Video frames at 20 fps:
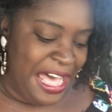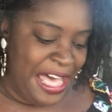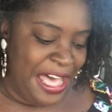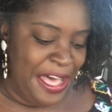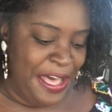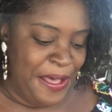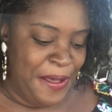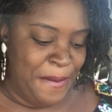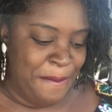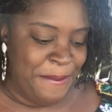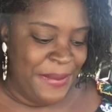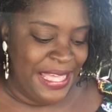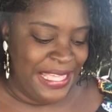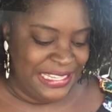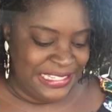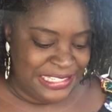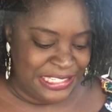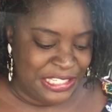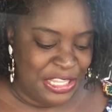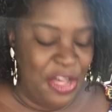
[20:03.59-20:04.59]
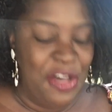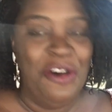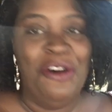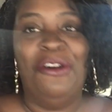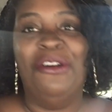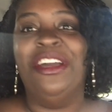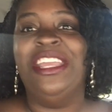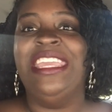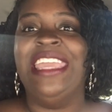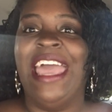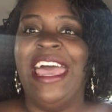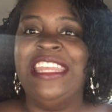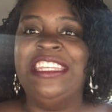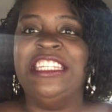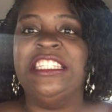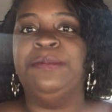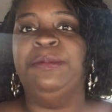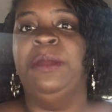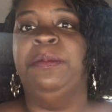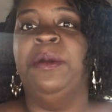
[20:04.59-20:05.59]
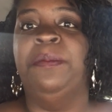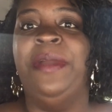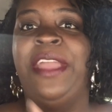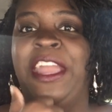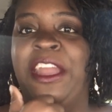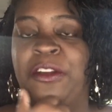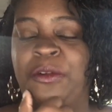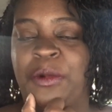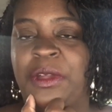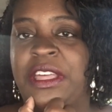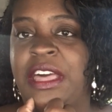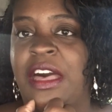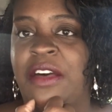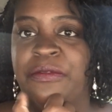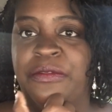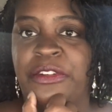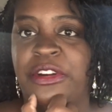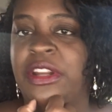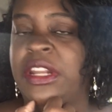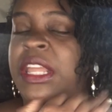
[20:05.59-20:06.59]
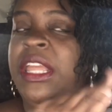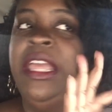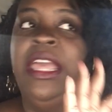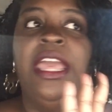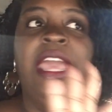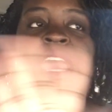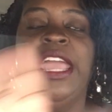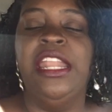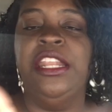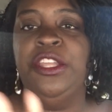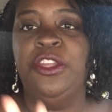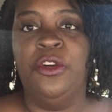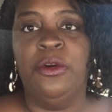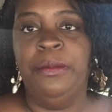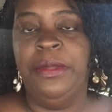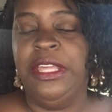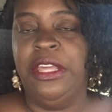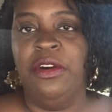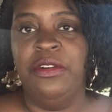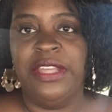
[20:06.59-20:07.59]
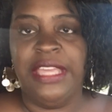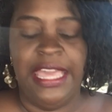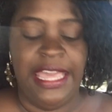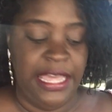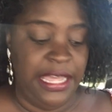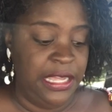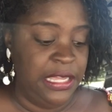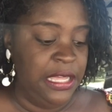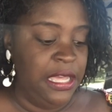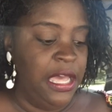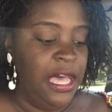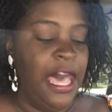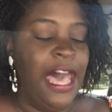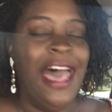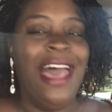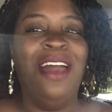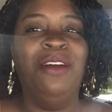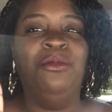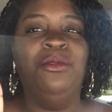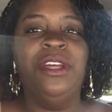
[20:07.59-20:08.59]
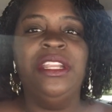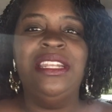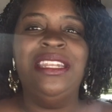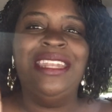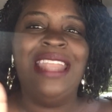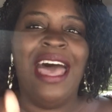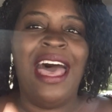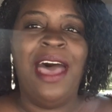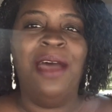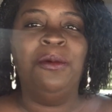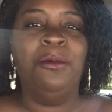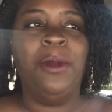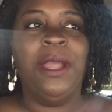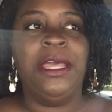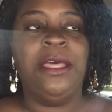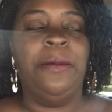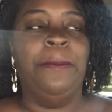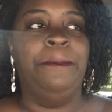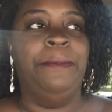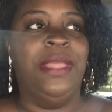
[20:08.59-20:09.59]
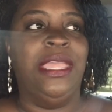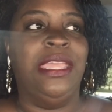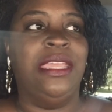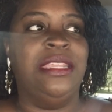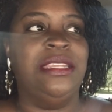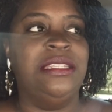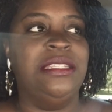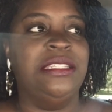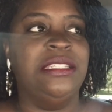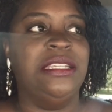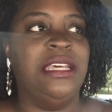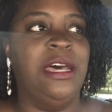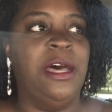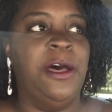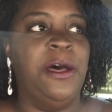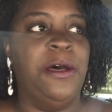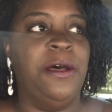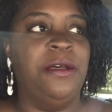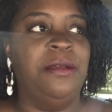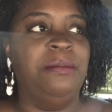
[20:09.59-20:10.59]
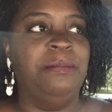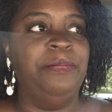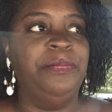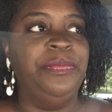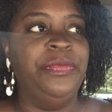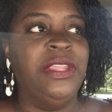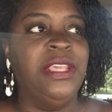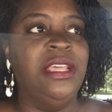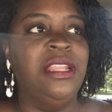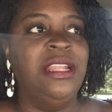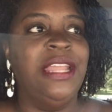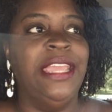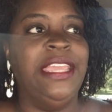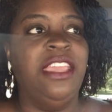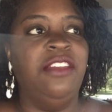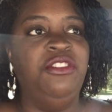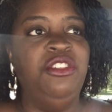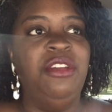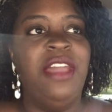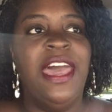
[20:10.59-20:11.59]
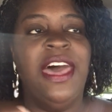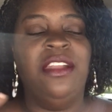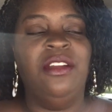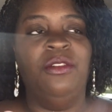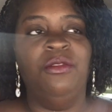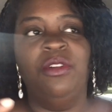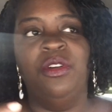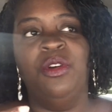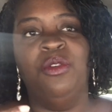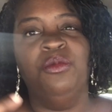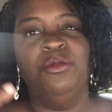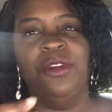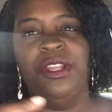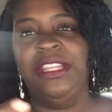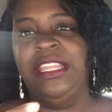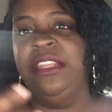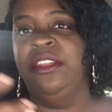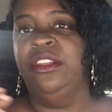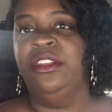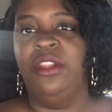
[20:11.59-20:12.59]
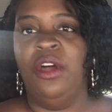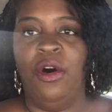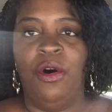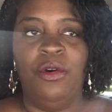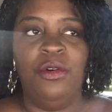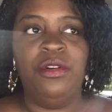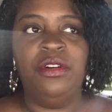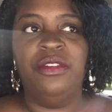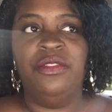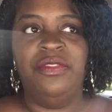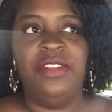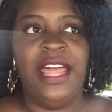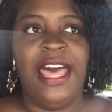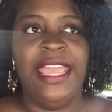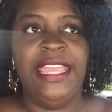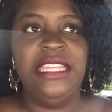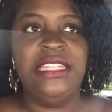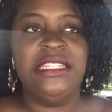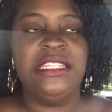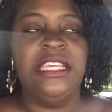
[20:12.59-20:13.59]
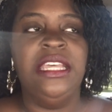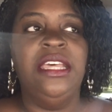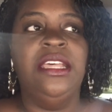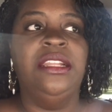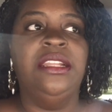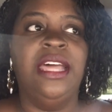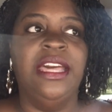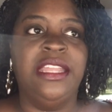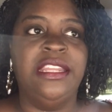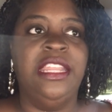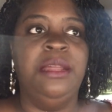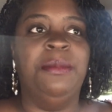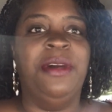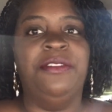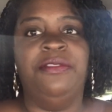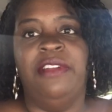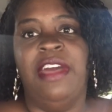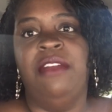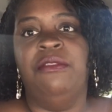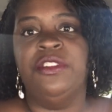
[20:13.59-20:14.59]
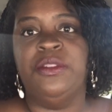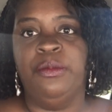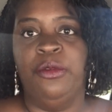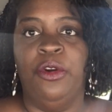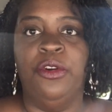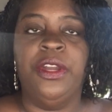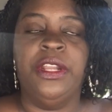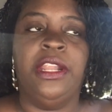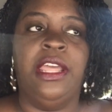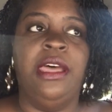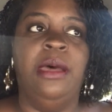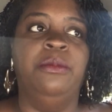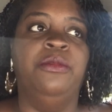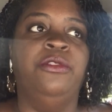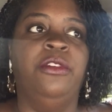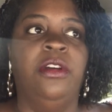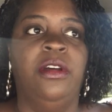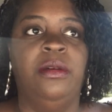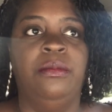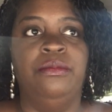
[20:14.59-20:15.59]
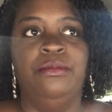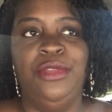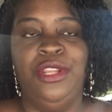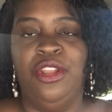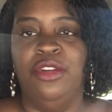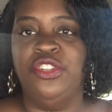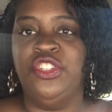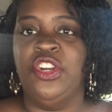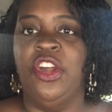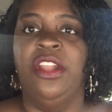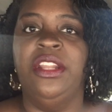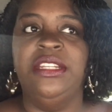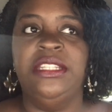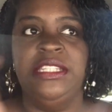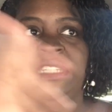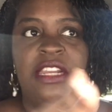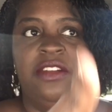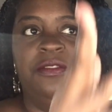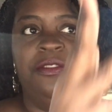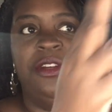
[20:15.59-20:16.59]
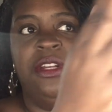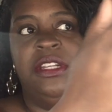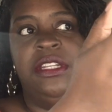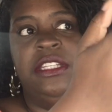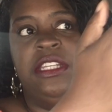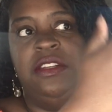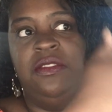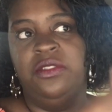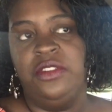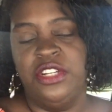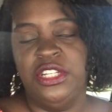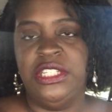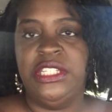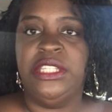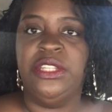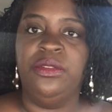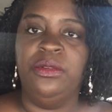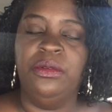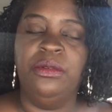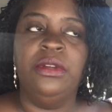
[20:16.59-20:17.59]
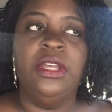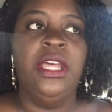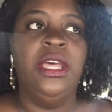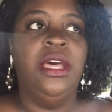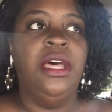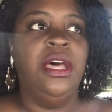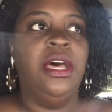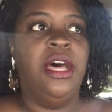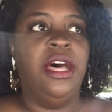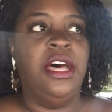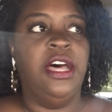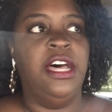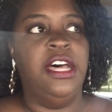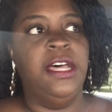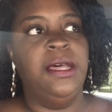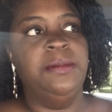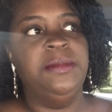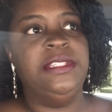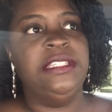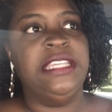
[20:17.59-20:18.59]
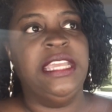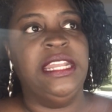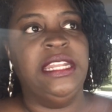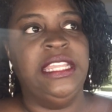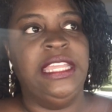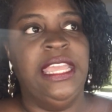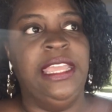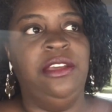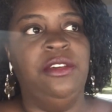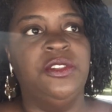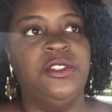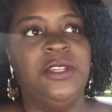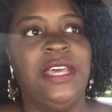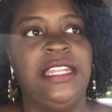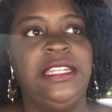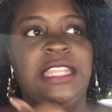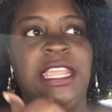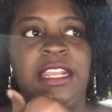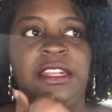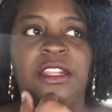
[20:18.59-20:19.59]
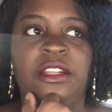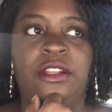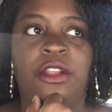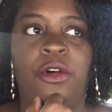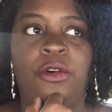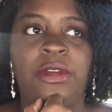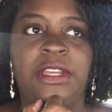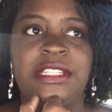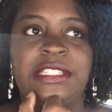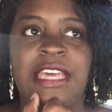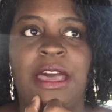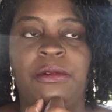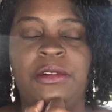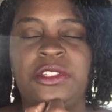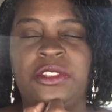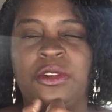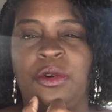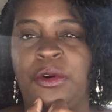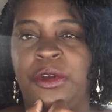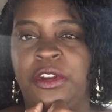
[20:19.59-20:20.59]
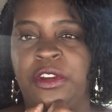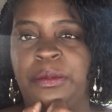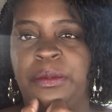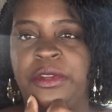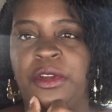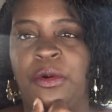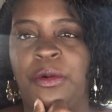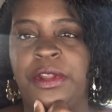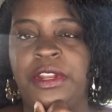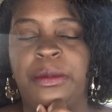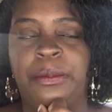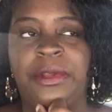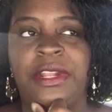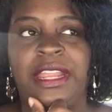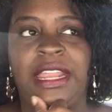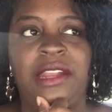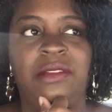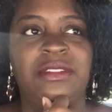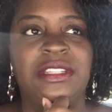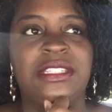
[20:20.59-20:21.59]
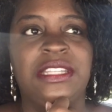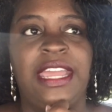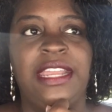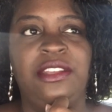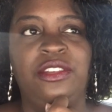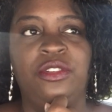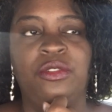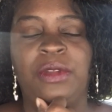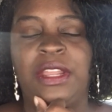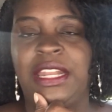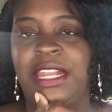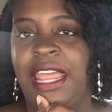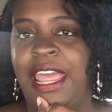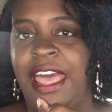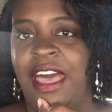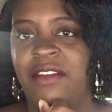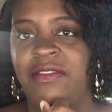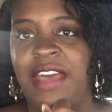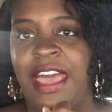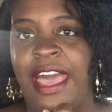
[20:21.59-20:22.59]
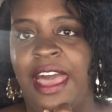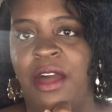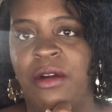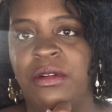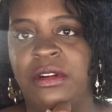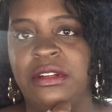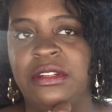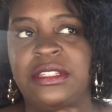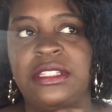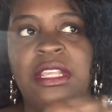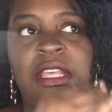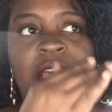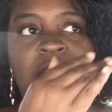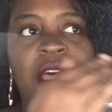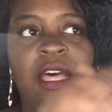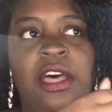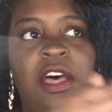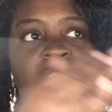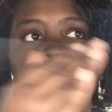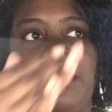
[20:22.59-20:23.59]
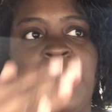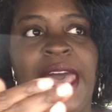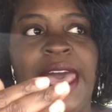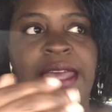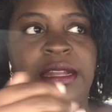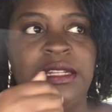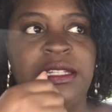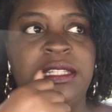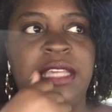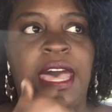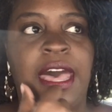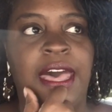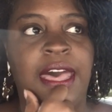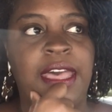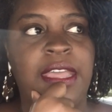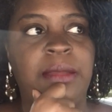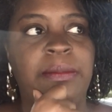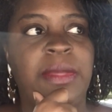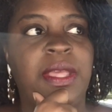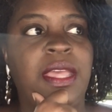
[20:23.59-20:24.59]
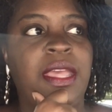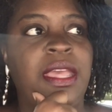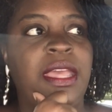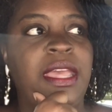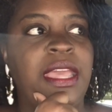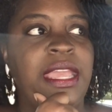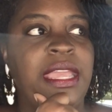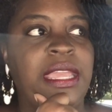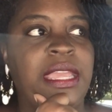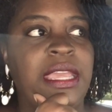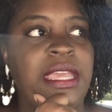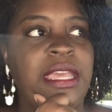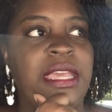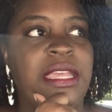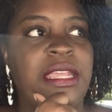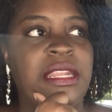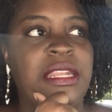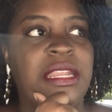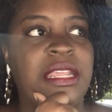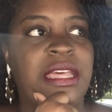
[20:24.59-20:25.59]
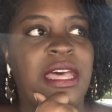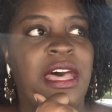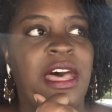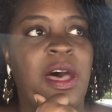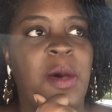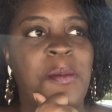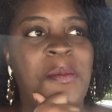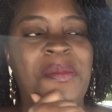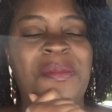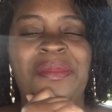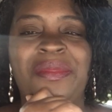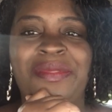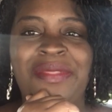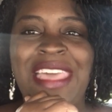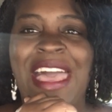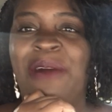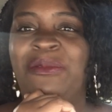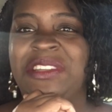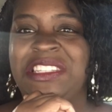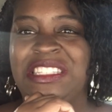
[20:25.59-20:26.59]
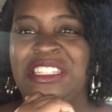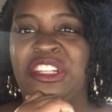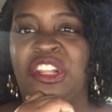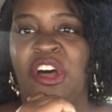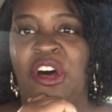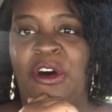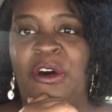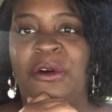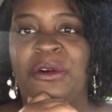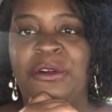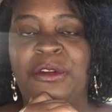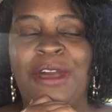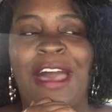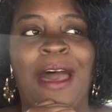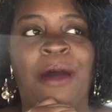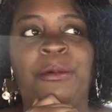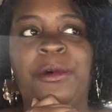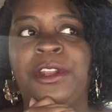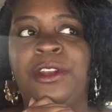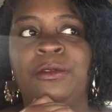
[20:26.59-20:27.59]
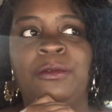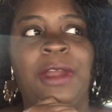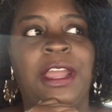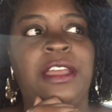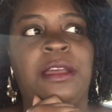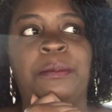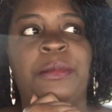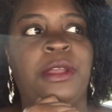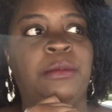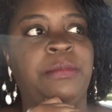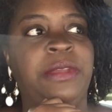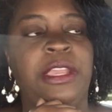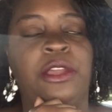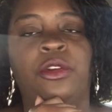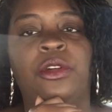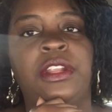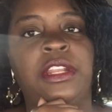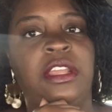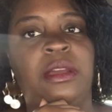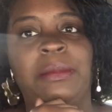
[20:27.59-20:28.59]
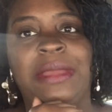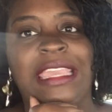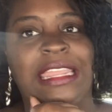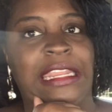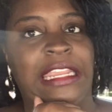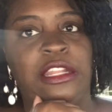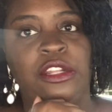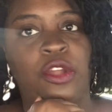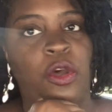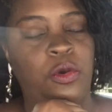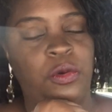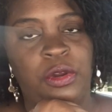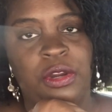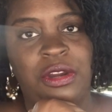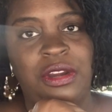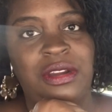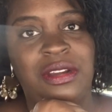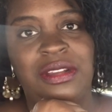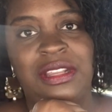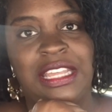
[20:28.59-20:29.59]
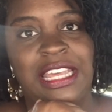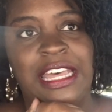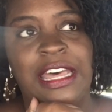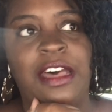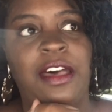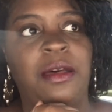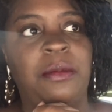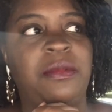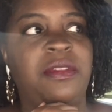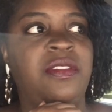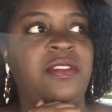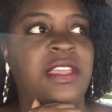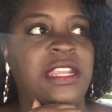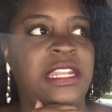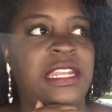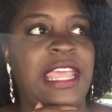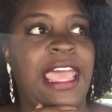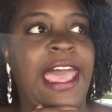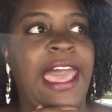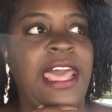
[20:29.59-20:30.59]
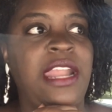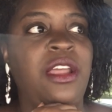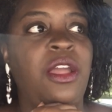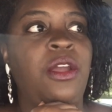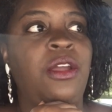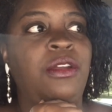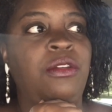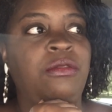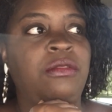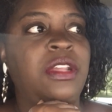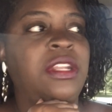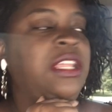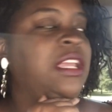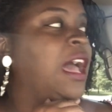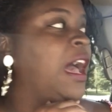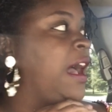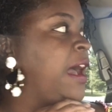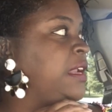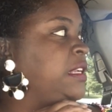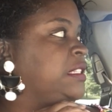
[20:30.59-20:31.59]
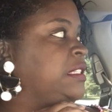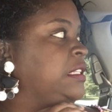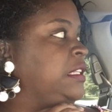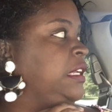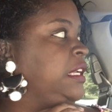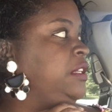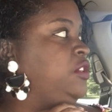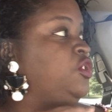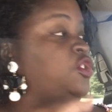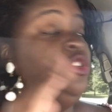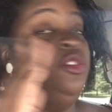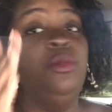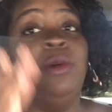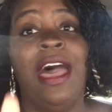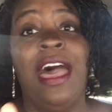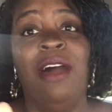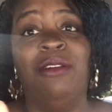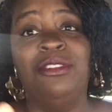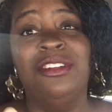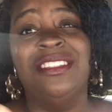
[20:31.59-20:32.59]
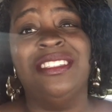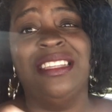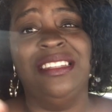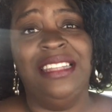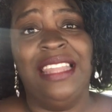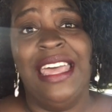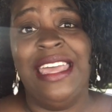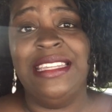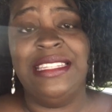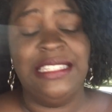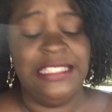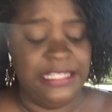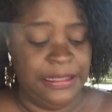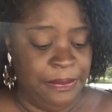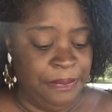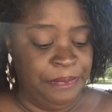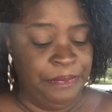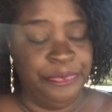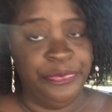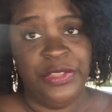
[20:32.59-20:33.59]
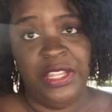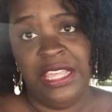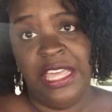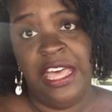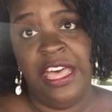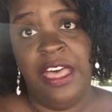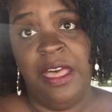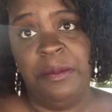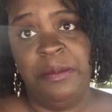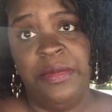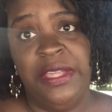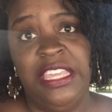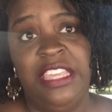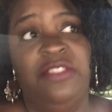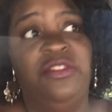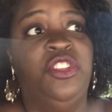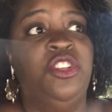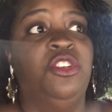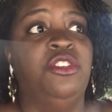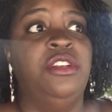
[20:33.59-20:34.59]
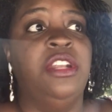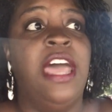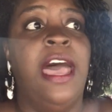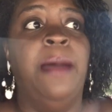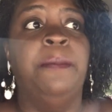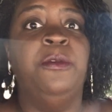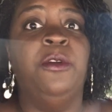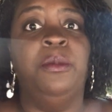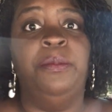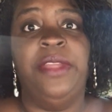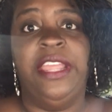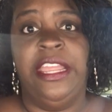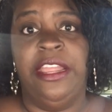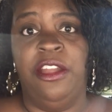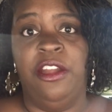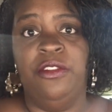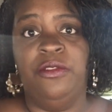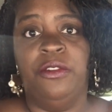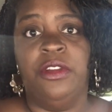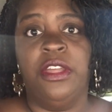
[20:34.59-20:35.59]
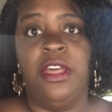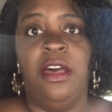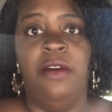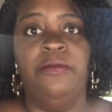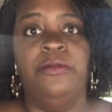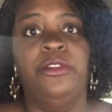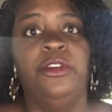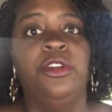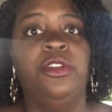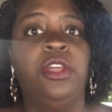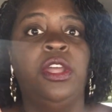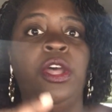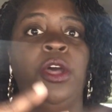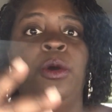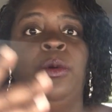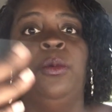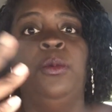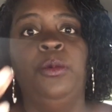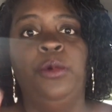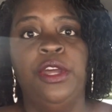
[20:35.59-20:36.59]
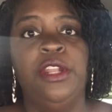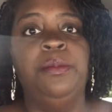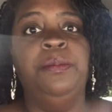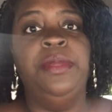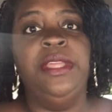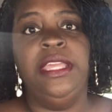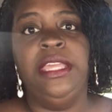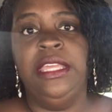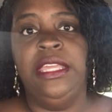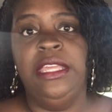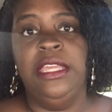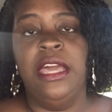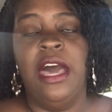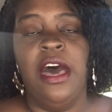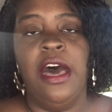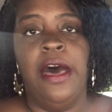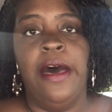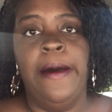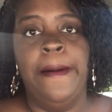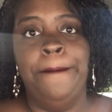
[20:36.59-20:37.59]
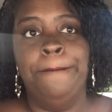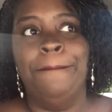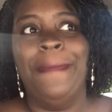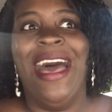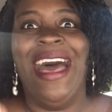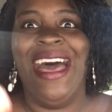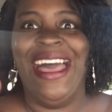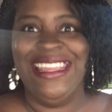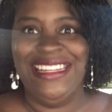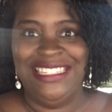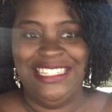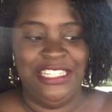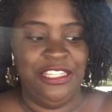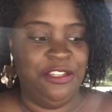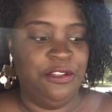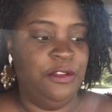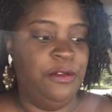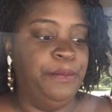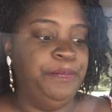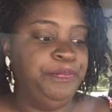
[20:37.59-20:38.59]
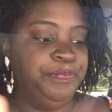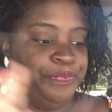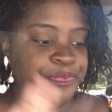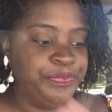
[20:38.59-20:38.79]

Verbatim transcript: um, so yeah, just be prepared with comfort and you'll be okay. I would not recommend, um, like if you had a, a really long flight. Luckily my flight was broken up from, you know, Charlotte to Denver and then Denver to um, San Diego. So I think the longest I was on the, on the plane was like three and a half hours um, at a time. And um, that was long. I wouldn't recommend being on them any longer um, than that. Really, honestly, two hours or less, um, if you're not prepared for comfort, would be um, ideal.